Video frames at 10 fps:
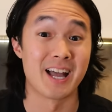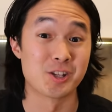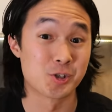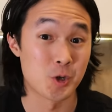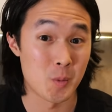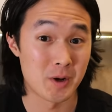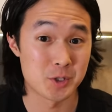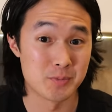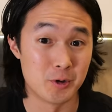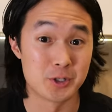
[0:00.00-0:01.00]
and so
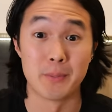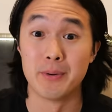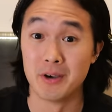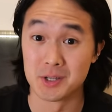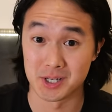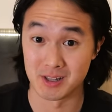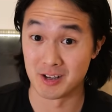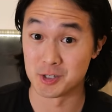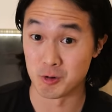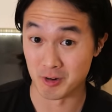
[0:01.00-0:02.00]
much more to
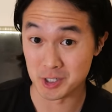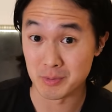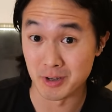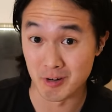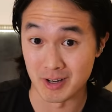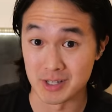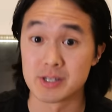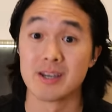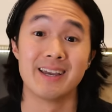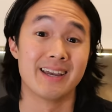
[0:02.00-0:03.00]
personalize your experience.